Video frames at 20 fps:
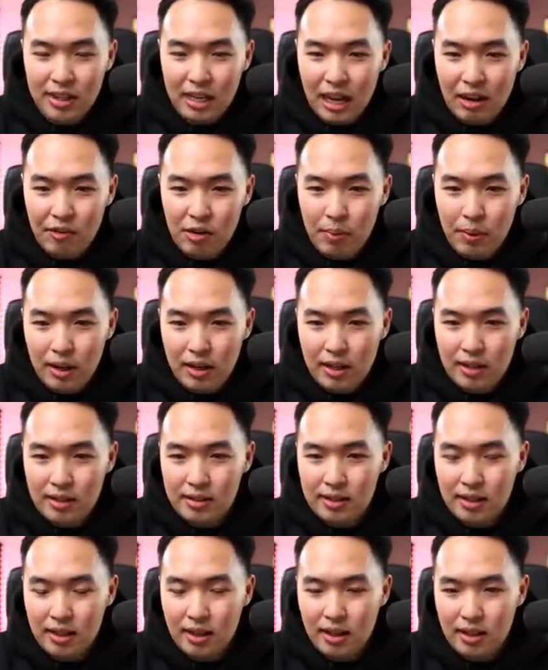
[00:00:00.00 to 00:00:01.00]
Like everybody
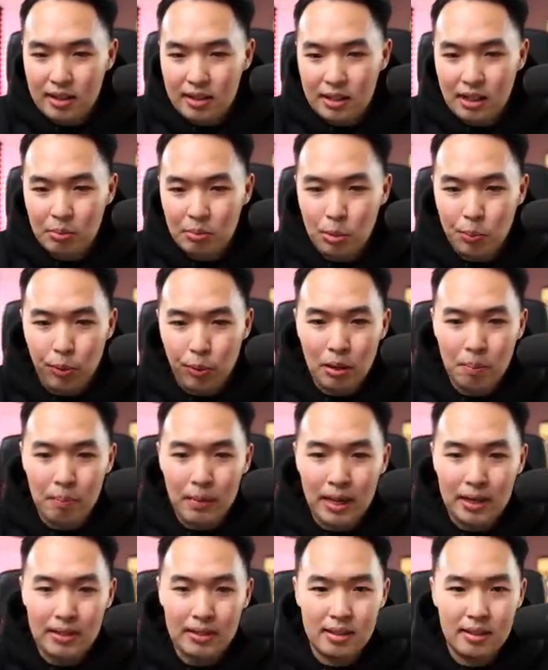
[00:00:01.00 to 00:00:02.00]
is, uh, it seems pretty
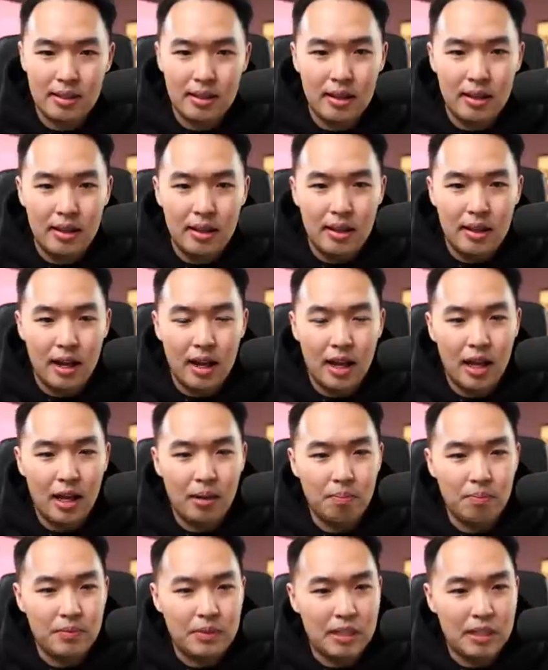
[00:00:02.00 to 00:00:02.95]
mixed. Um,